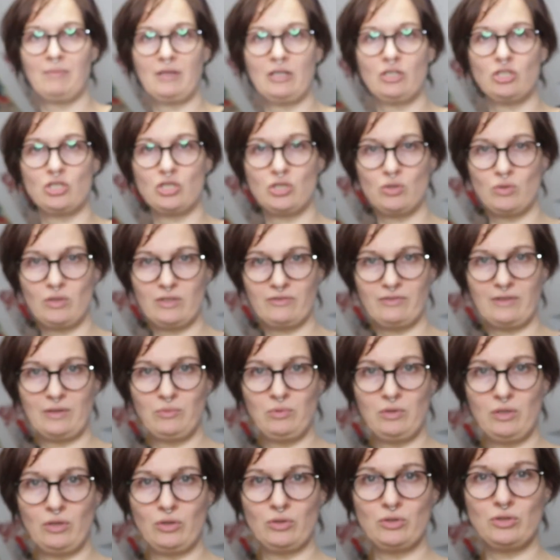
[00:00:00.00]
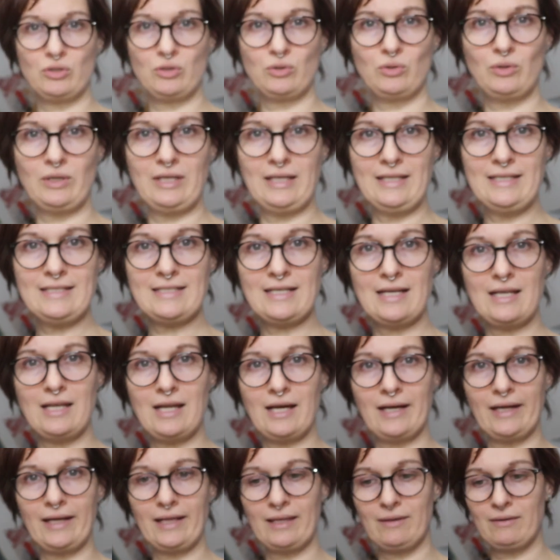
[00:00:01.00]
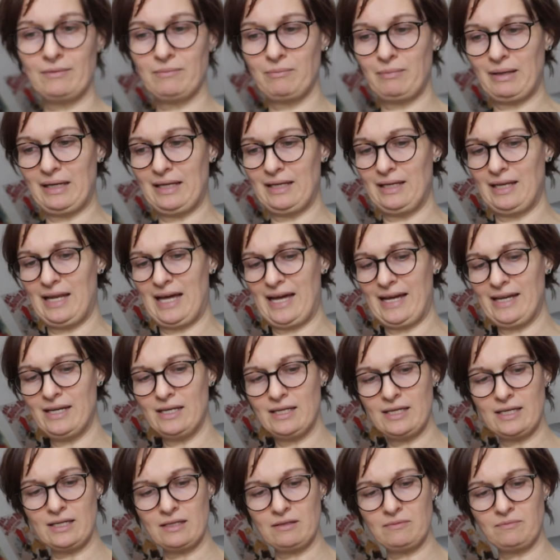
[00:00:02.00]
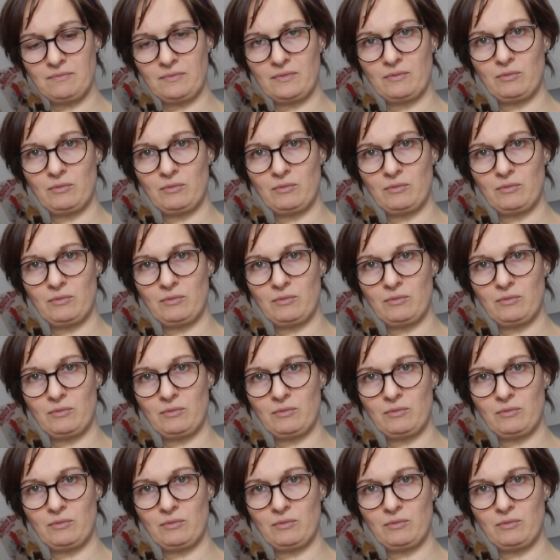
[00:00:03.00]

I'm not sure if I will also interline my lining.